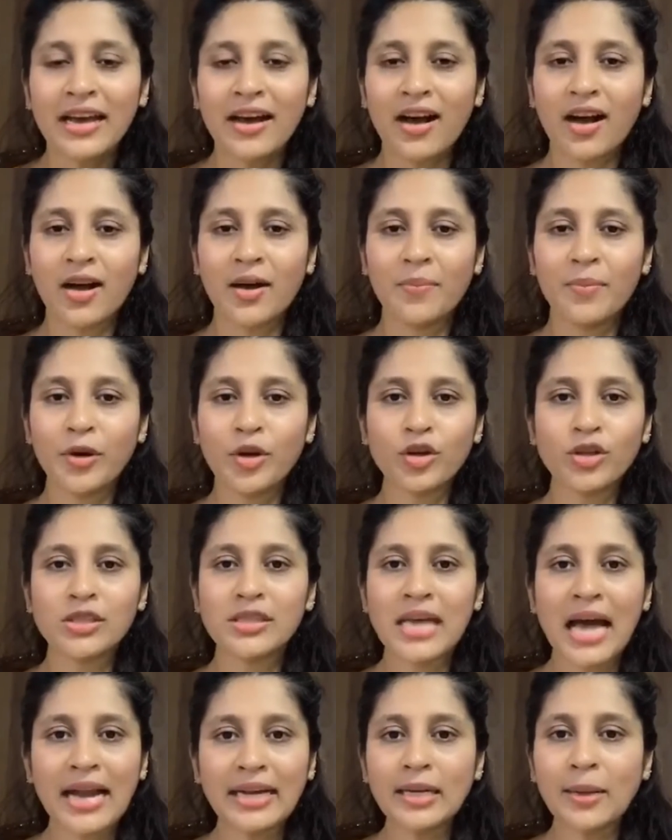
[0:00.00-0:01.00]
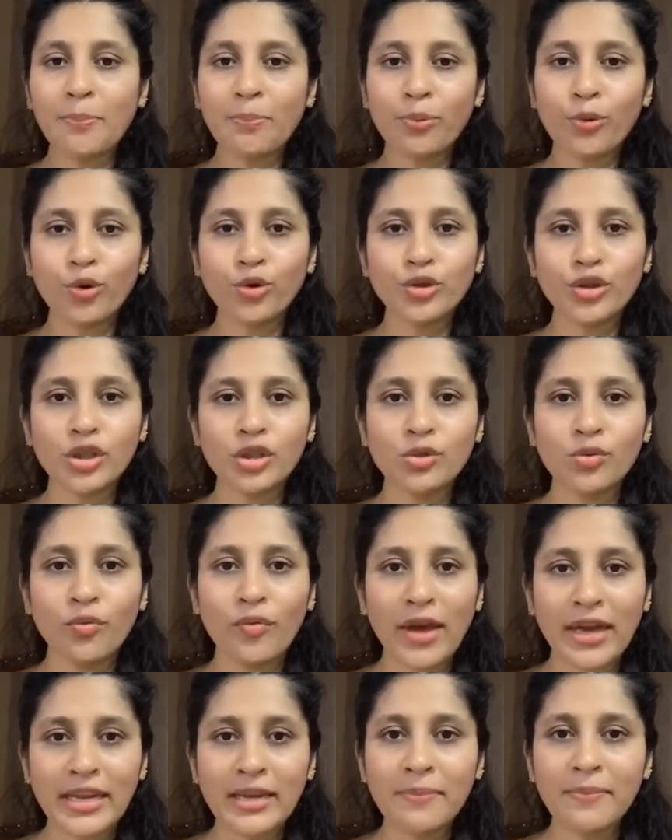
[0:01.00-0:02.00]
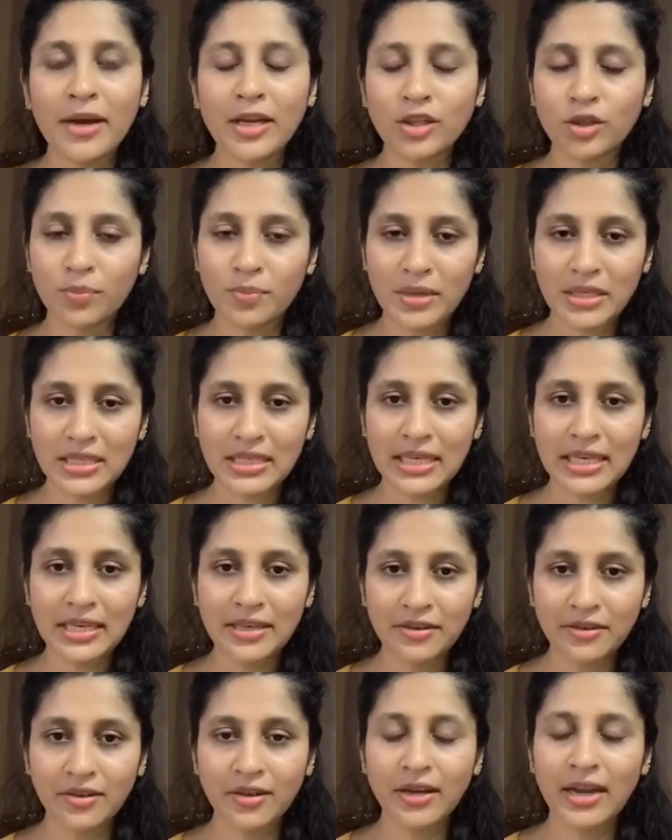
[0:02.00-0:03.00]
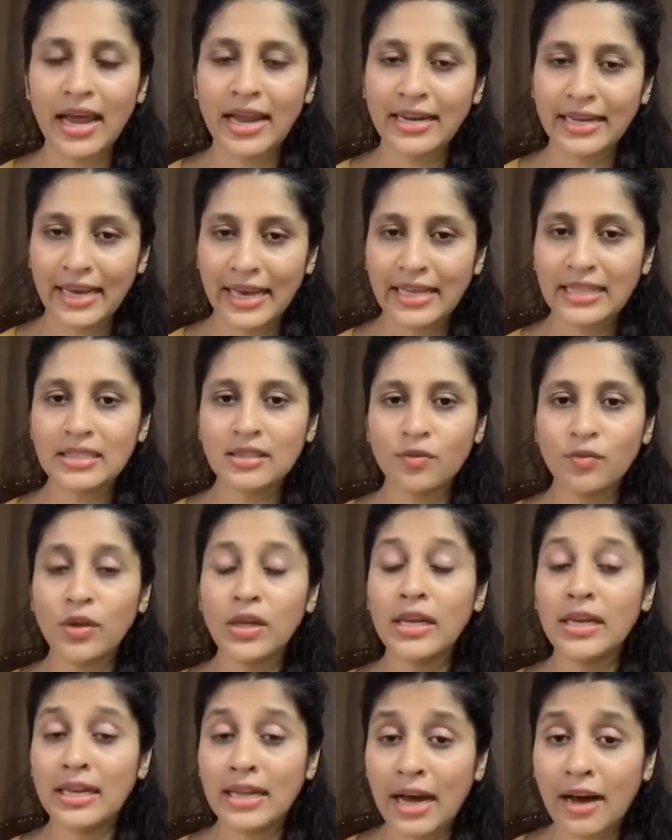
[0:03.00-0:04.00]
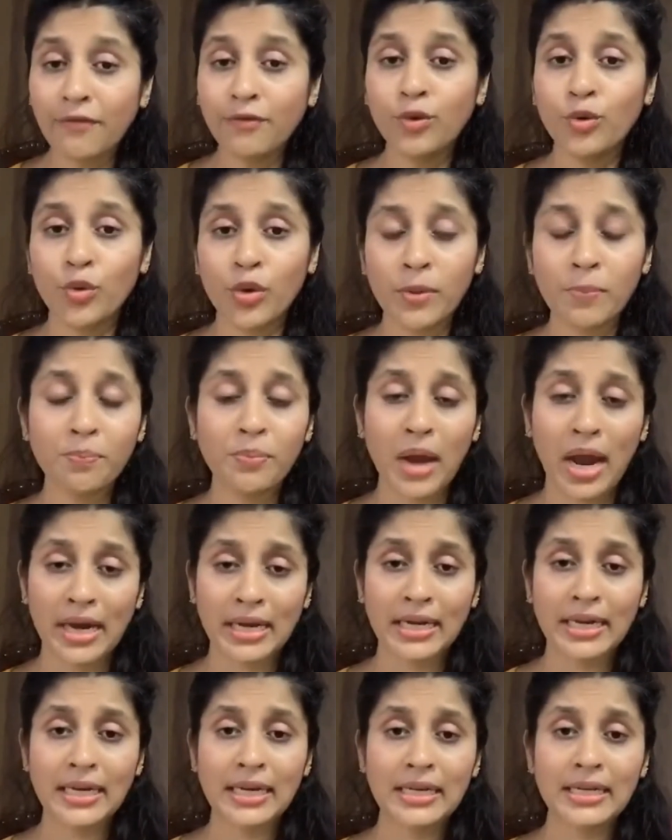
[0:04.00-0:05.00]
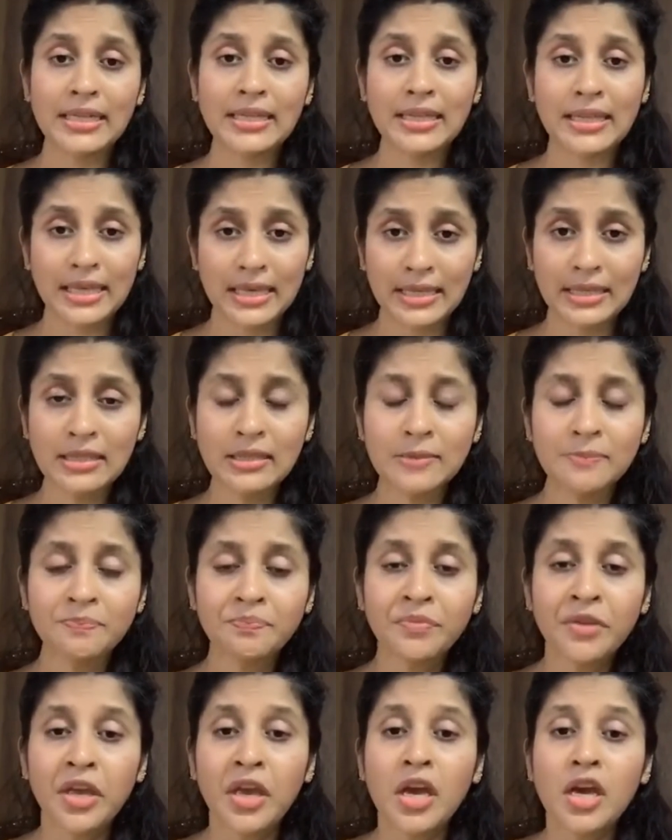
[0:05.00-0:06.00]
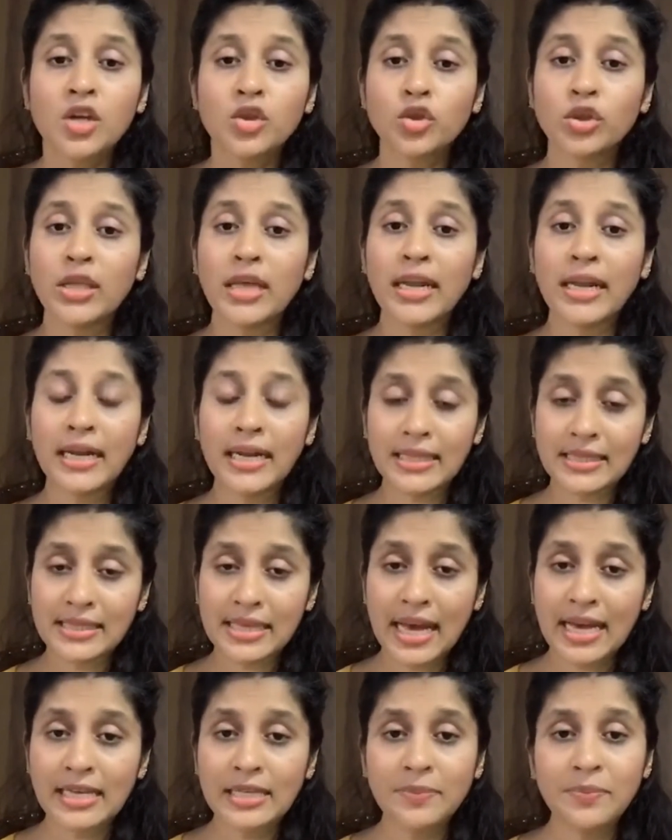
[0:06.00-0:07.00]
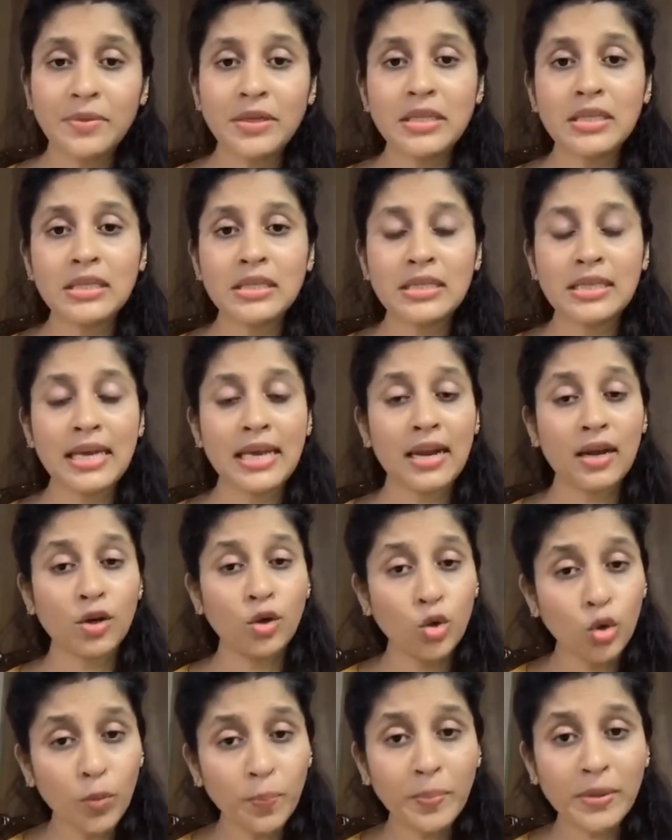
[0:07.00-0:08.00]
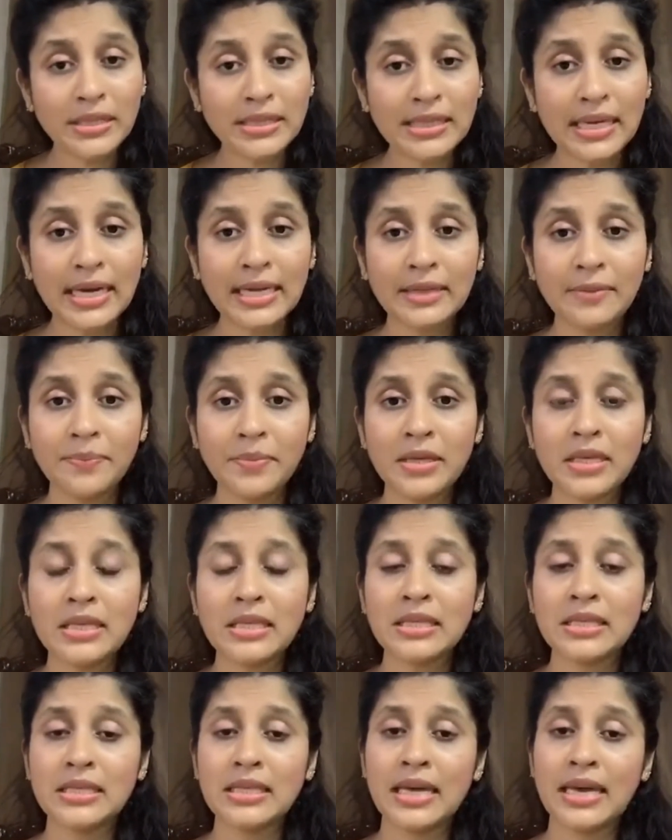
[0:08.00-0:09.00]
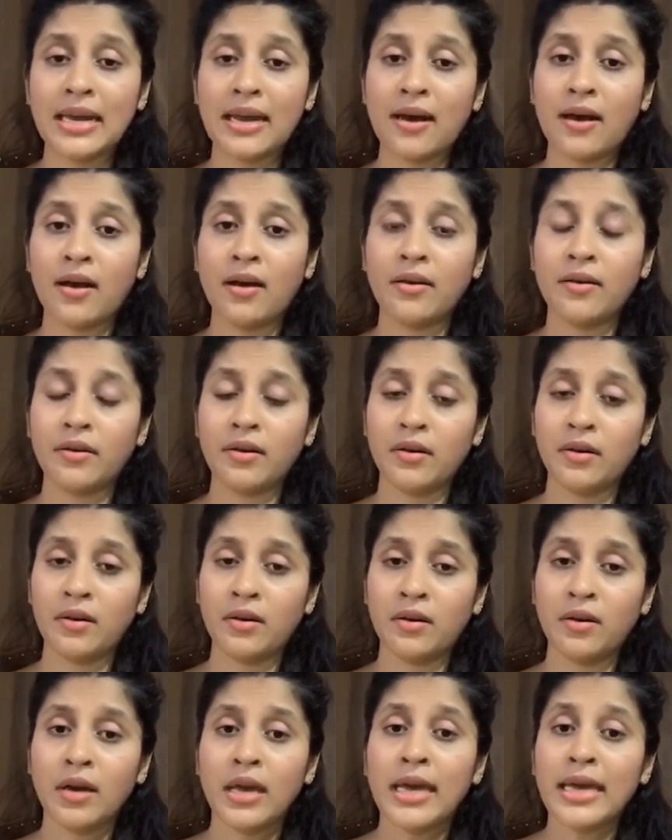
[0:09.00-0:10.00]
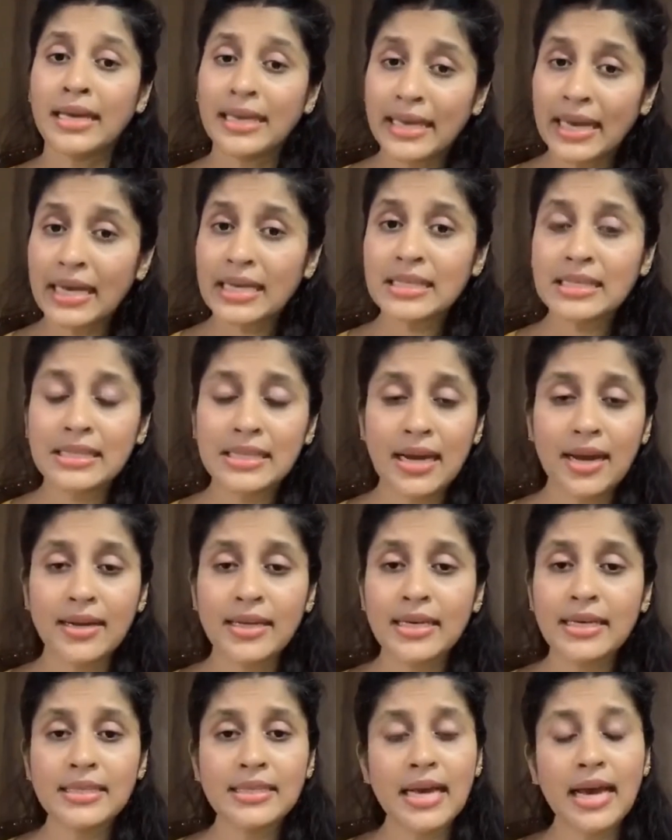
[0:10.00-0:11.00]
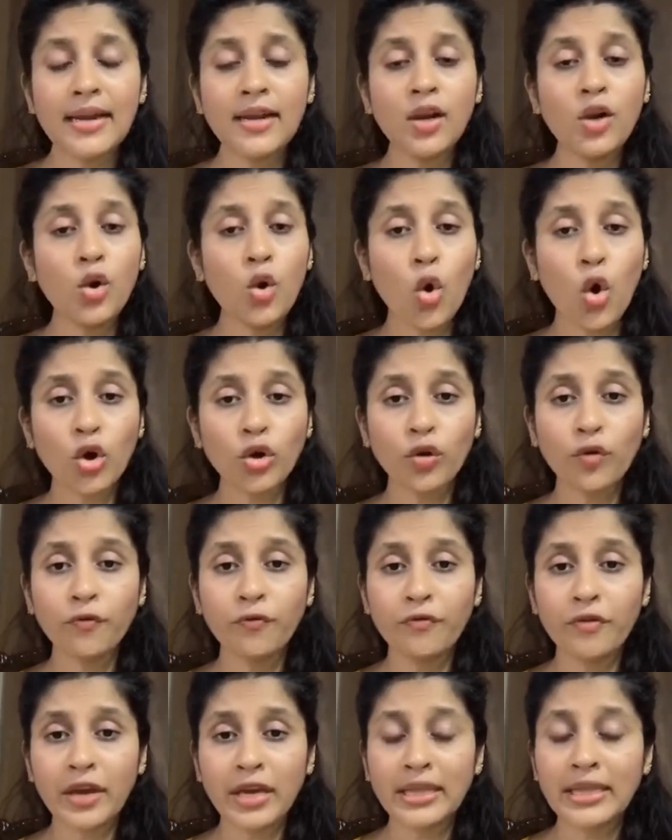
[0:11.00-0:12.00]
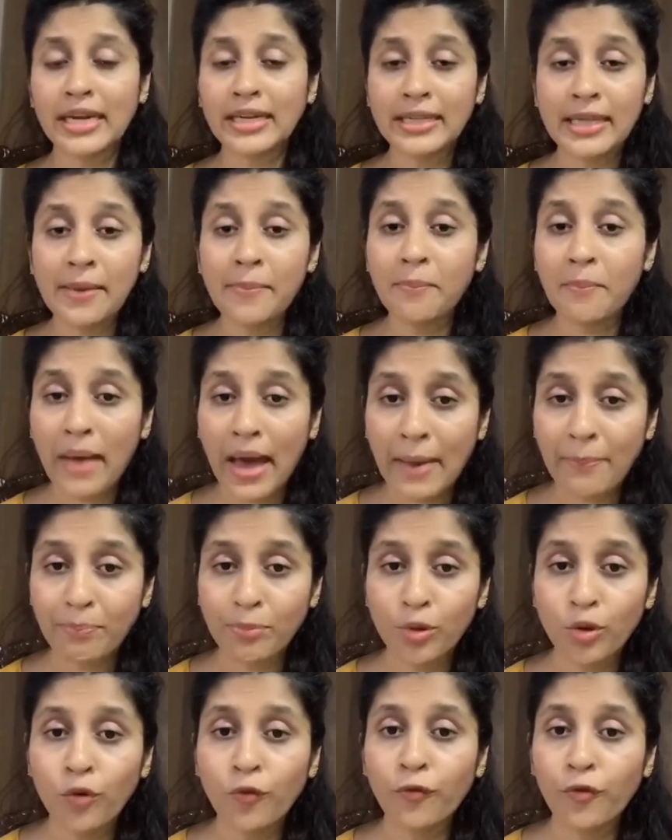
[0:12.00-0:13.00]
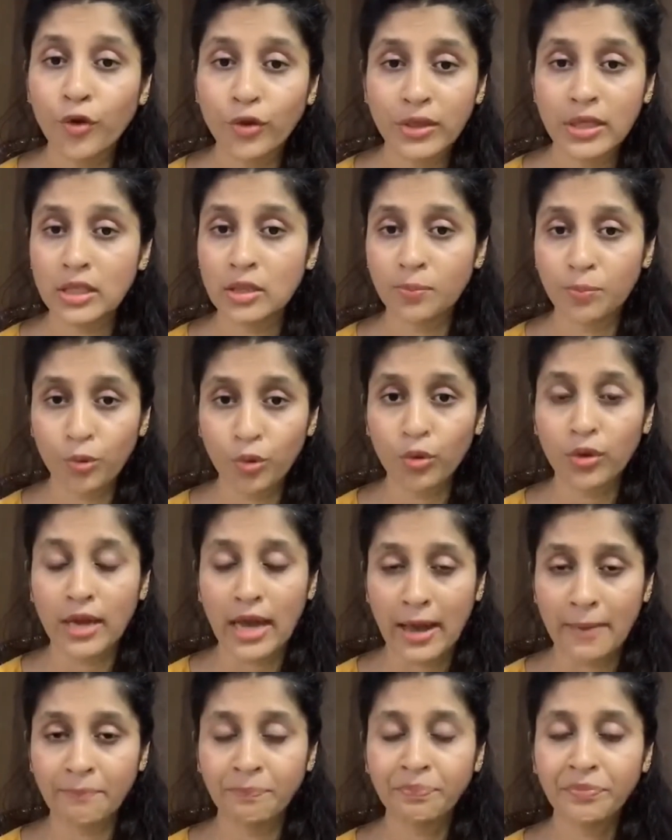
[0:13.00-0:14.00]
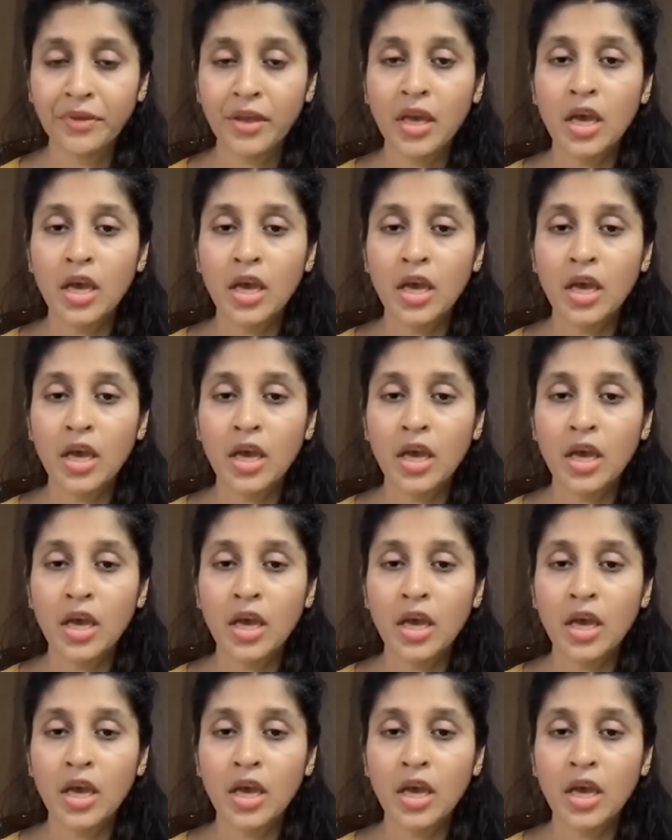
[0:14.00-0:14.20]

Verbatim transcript: uh, because that approach is very much missing here and hence we love doing practically things so there are assignments, there are group assignments, there are uh, case studies and a lot of way that they map you for this program.